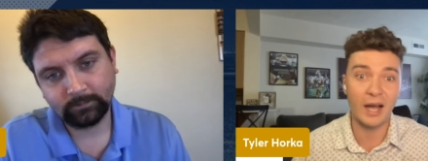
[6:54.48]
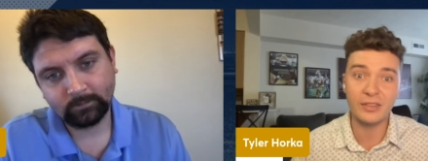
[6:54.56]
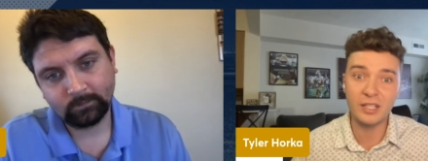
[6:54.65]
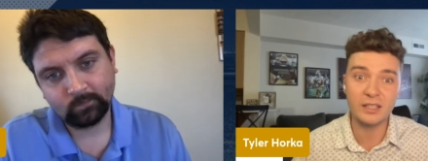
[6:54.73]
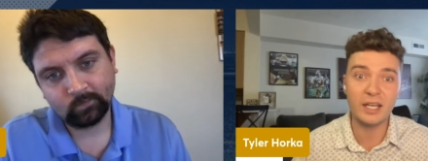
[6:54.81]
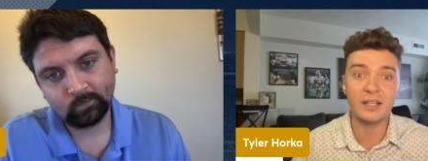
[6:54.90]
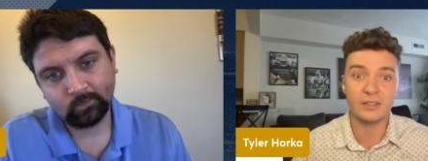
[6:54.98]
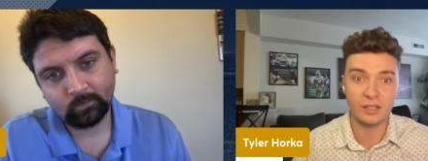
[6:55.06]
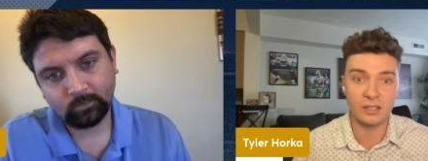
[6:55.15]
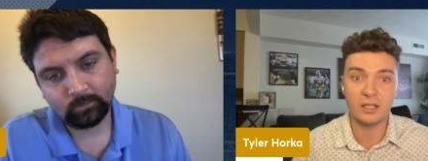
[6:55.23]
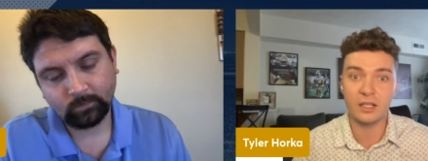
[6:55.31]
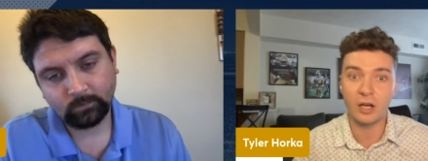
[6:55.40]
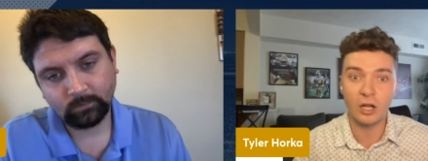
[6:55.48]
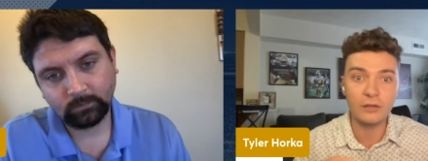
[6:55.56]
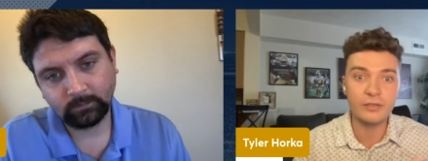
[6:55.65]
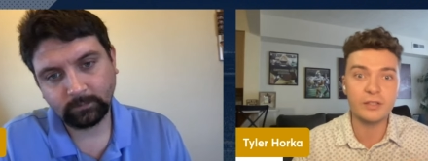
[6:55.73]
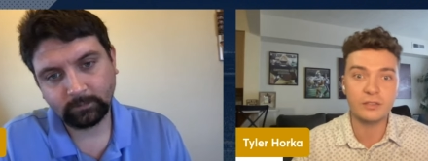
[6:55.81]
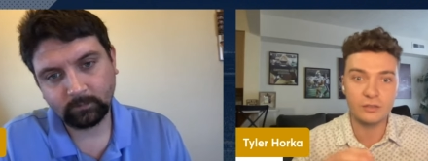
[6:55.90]
Speaker 1: I think that is in, in
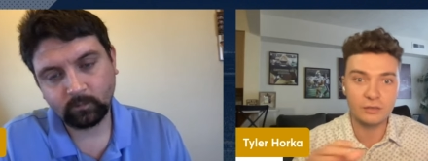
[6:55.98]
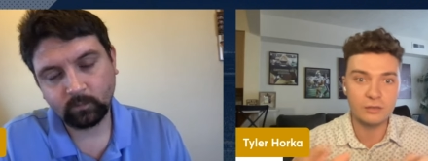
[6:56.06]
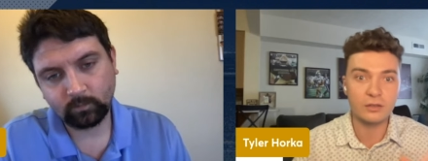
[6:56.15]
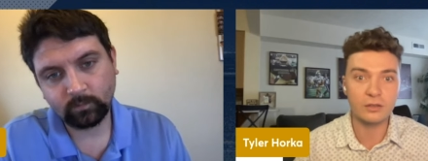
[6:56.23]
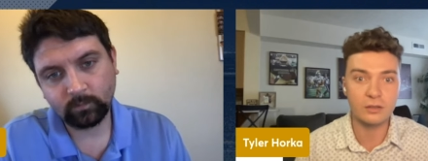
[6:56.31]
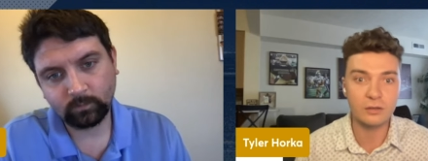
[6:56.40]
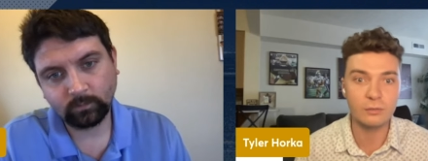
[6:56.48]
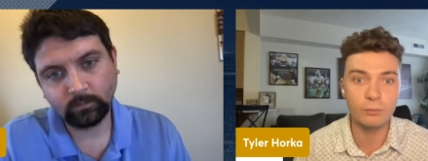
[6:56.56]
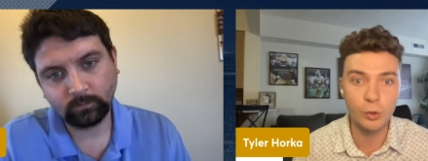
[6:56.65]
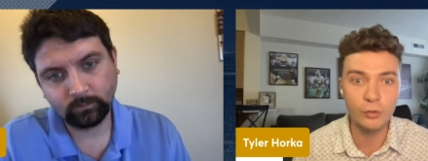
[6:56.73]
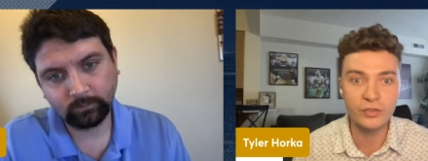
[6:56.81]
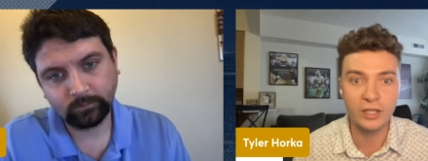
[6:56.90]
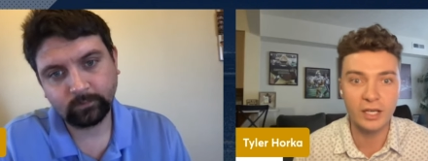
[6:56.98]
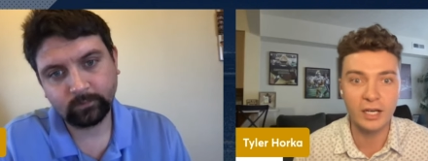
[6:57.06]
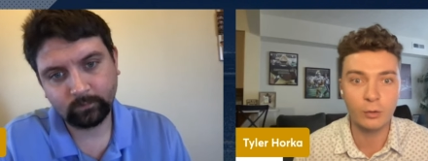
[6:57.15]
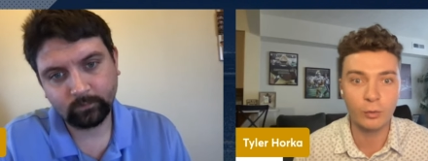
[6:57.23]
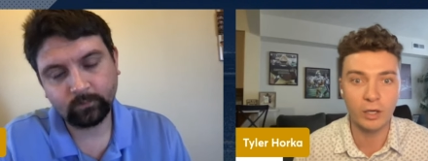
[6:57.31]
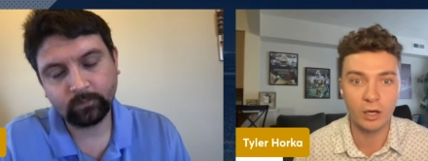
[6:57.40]
all of these moves that
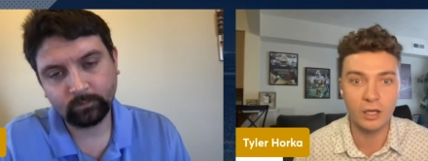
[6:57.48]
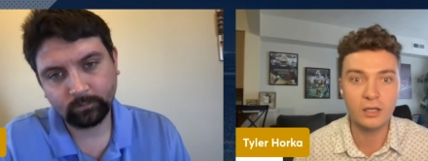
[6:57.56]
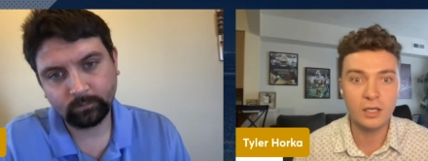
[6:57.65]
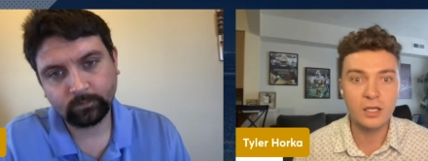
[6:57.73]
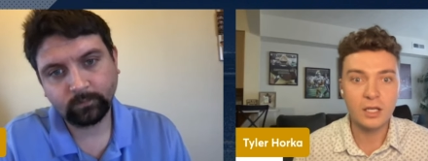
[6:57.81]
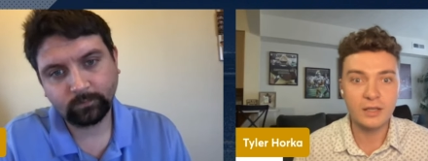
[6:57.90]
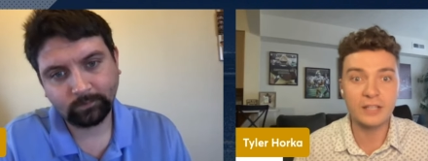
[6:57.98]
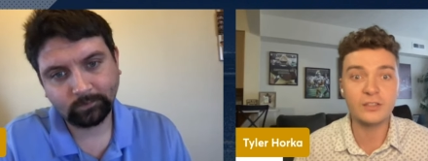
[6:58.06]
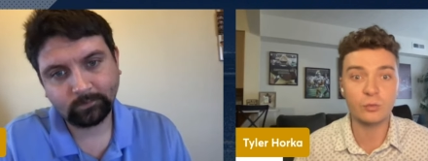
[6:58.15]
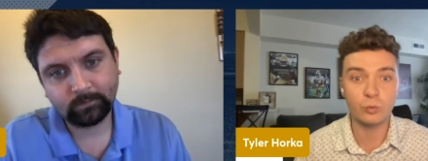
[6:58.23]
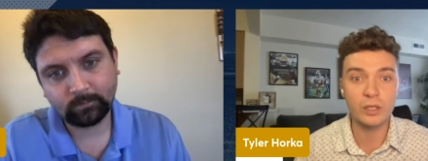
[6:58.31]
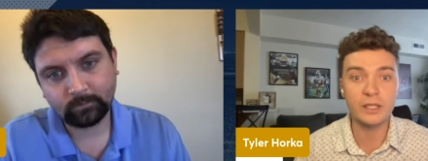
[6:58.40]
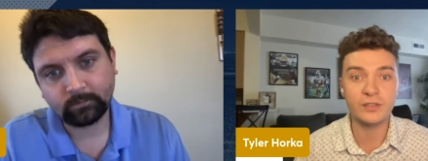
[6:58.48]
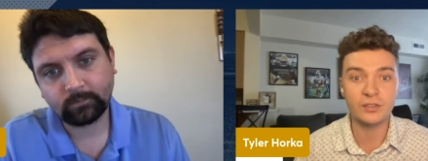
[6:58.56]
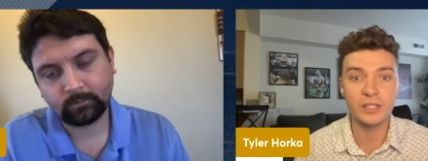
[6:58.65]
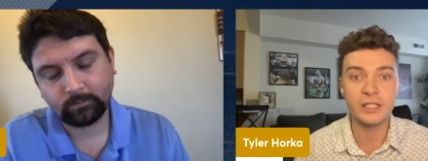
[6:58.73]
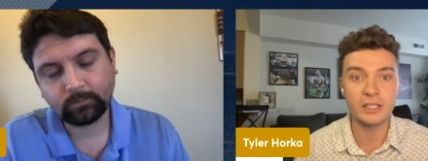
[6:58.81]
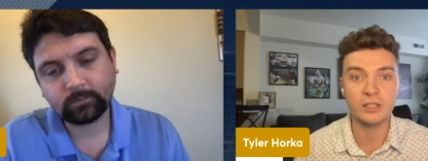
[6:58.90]
kind of went on, that's a really
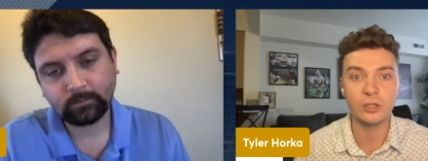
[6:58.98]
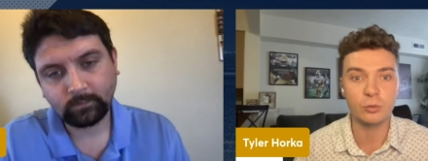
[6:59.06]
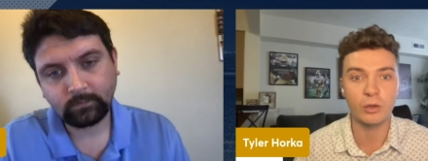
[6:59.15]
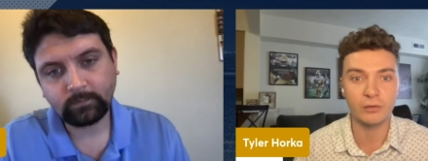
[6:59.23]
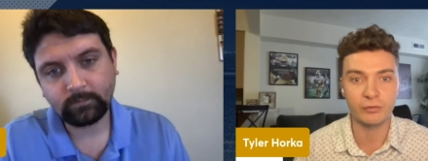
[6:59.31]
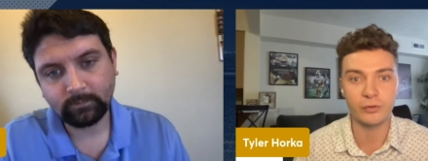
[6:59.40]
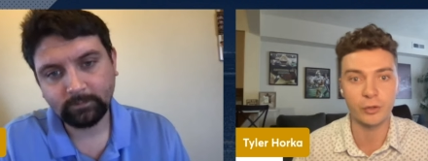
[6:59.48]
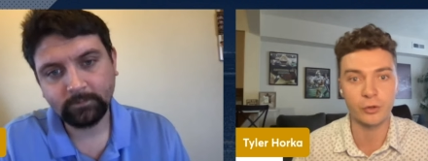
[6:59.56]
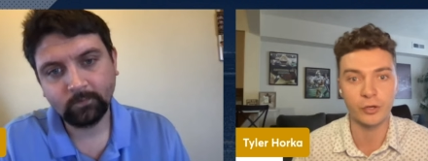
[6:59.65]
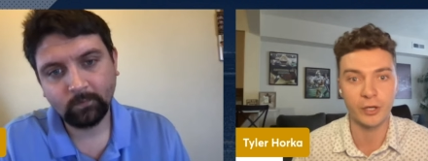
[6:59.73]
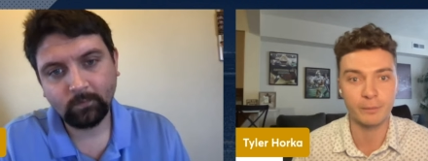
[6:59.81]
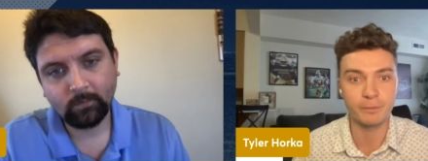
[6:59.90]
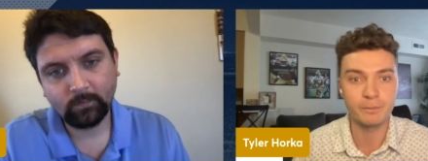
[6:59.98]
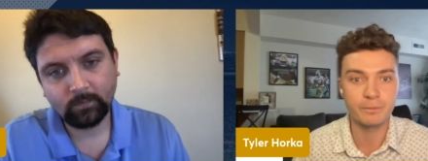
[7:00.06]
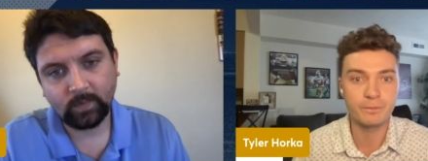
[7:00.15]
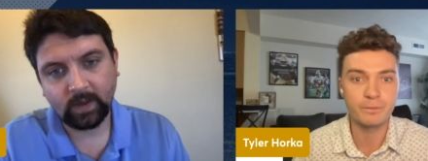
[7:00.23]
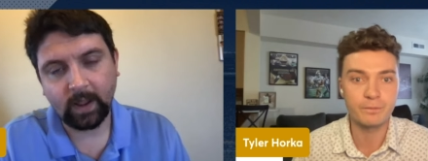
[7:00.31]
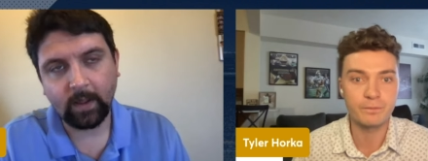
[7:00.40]
sneaky good one for Notre Dame.
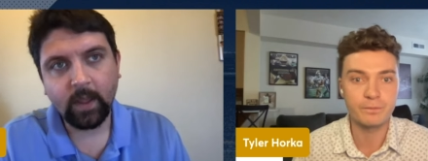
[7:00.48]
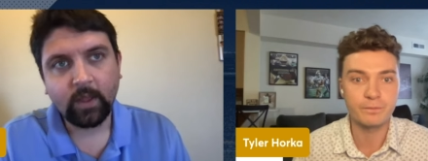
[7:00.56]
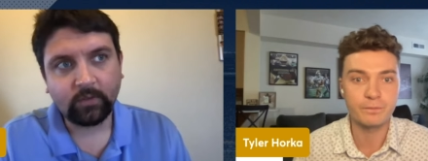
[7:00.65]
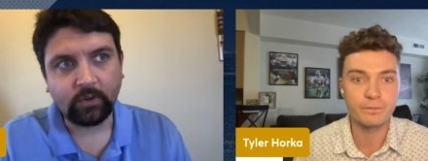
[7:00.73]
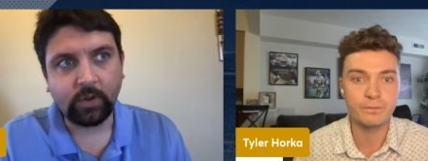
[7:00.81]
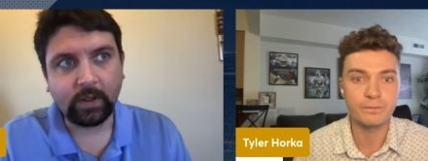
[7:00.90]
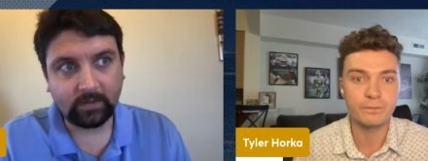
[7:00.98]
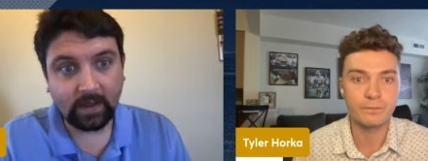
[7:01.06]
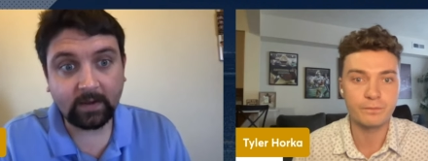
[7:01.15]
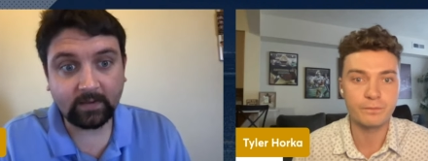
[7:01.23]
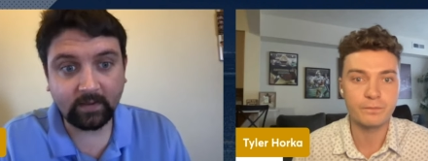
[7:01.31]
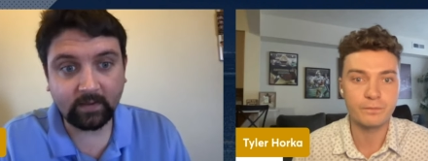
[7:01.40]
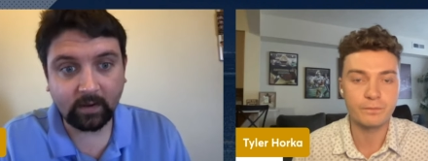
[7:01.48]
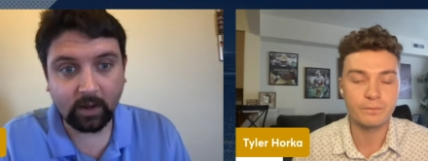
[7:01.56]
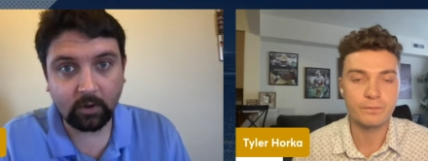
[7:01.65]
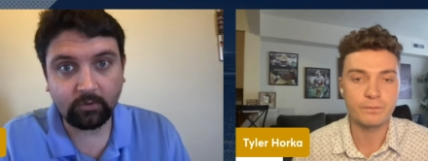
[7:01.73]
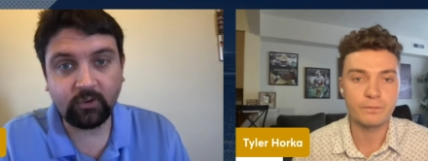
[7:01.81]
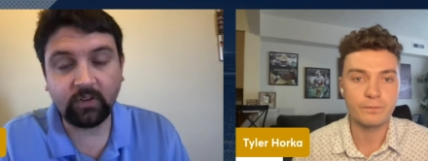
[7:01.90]
Speaker 2: Yeah. So you get ten assistant
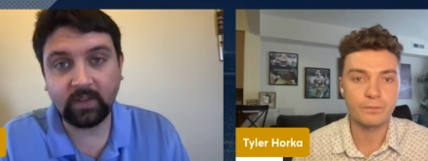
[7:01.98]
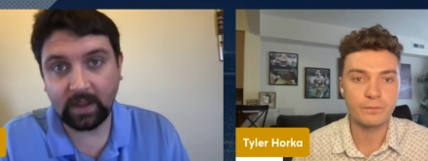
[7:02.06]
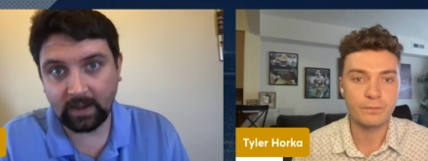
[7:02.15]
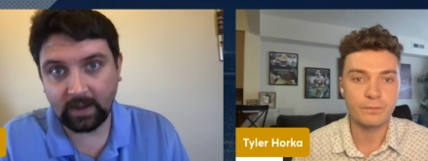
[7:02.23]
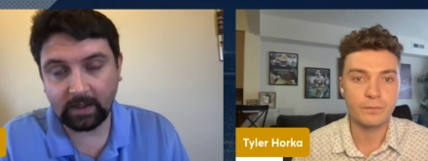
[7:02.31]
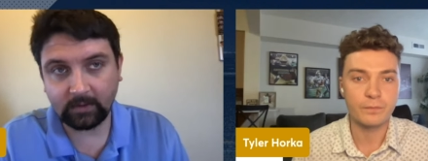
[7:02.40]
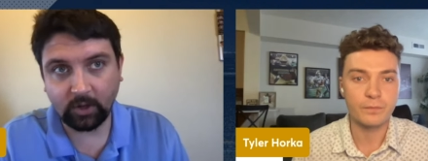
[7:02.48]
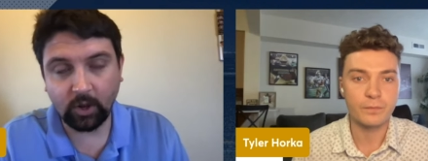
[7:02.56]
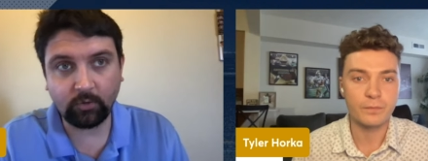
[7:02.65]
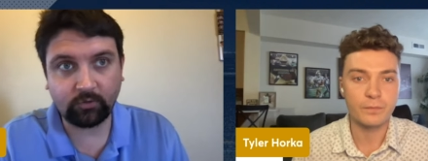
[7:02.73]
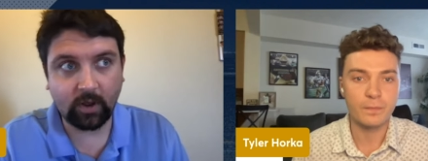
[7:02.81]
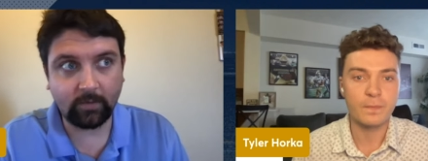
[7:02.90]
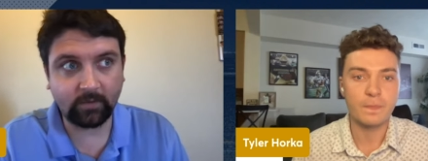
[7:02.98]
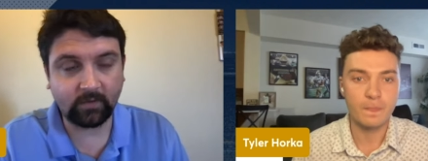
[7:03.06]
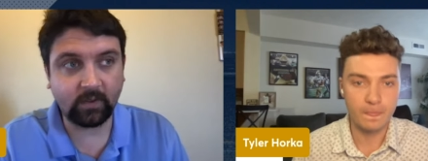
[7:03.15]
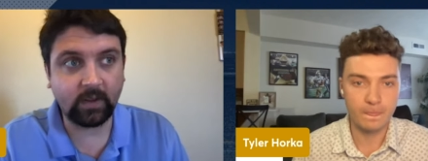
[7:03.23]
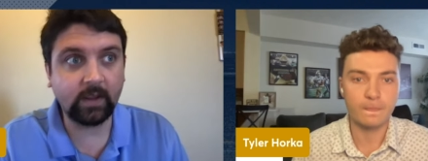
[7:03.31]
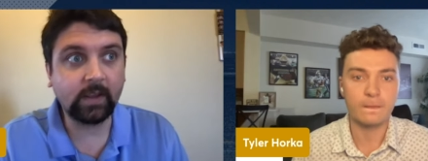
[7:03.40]
coaches and a head coach,
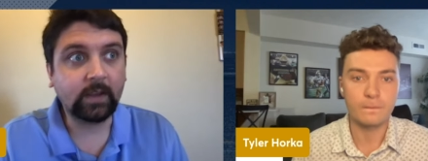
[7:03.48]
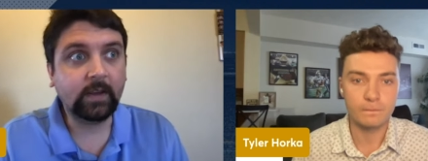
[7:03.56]
obviously.